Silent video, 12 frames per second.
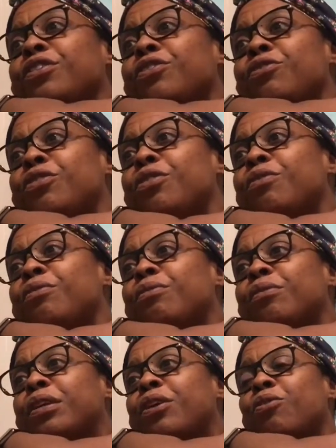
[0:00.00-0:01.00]

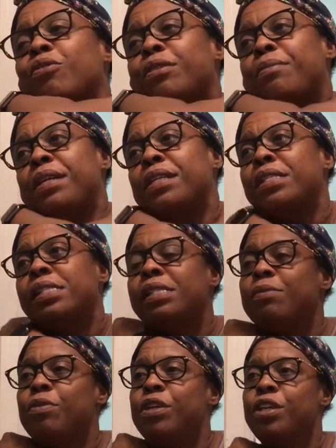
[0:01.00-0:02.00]
an older man to
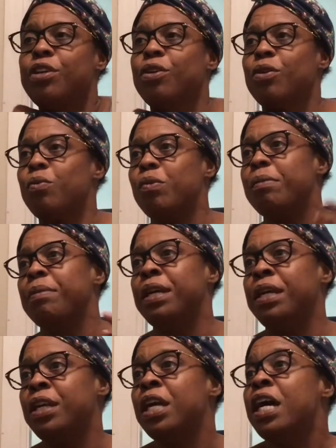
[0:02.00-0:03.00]
sleep with a younger
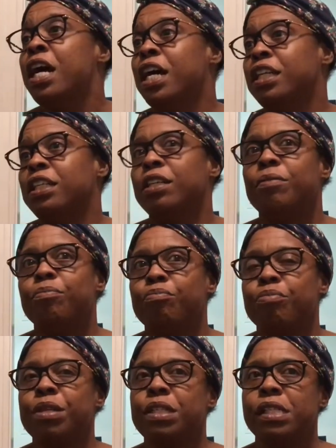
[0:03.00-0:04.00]
woman under the
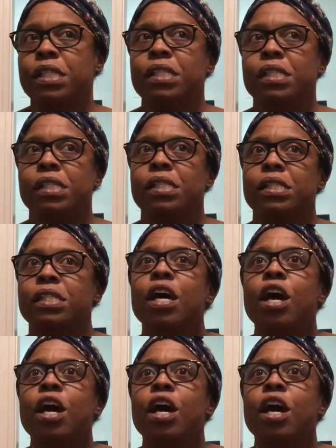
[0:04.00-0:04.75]
pretenses